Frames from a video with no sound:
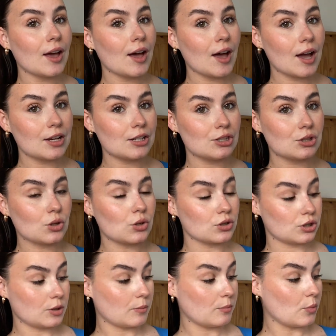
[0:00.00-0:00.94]
I just got
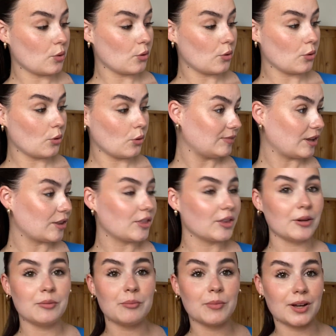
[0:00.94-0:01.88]
some more.
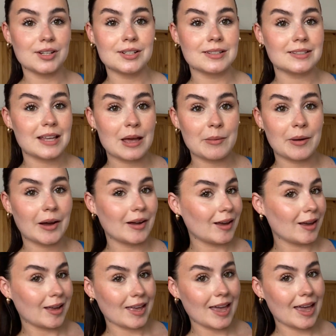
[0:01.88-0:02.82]
Nothing much to say about it
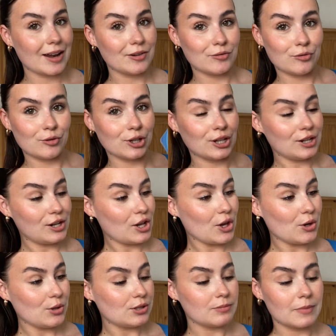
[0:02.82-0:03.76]
again for your
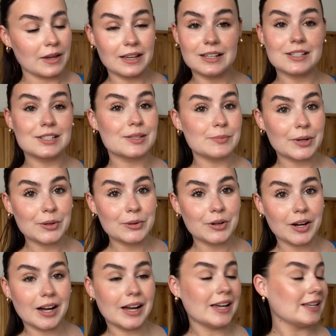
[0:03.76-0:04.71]
loo to make it smell
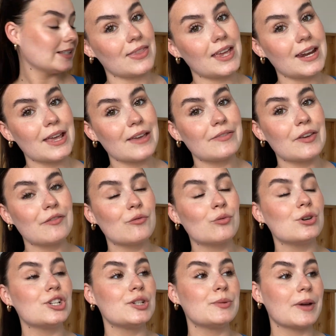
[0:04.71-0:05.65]
nice. And if you've
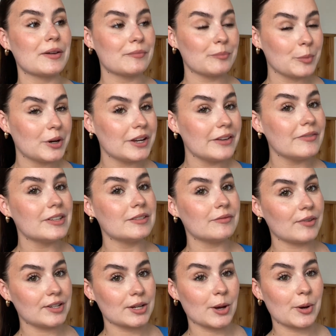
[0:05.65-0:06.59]
watched my previous
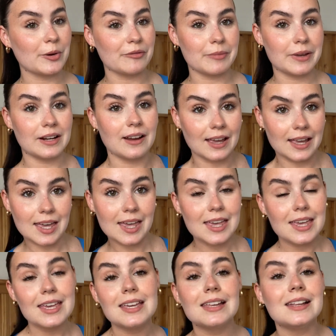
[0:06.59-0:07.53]
video of me like
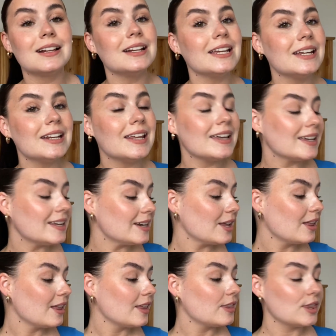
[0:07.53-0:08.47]
cleaning,
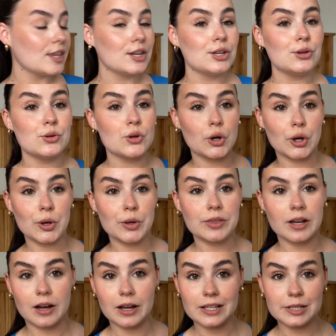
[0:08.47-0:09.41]
then you know
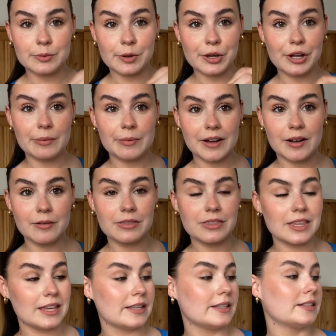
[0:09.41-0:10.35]
that I spoke about
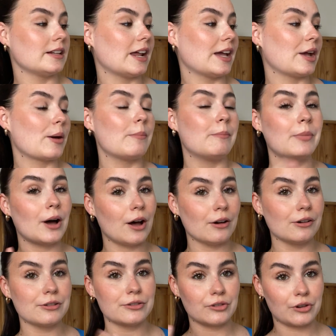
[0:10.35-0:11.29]
these like
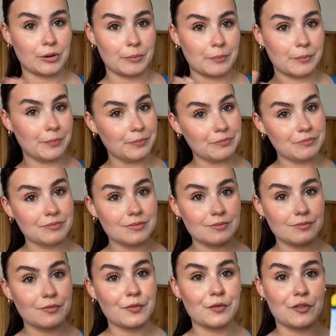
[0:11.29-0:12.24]
bathroom
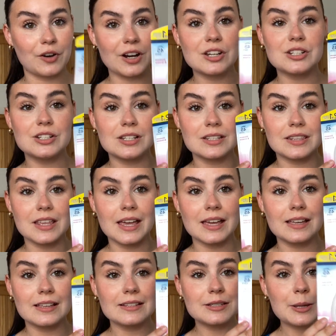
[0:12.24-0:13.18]
freshener
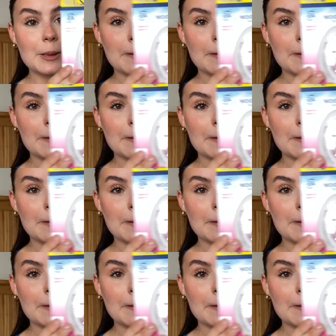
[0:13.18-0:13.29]
things.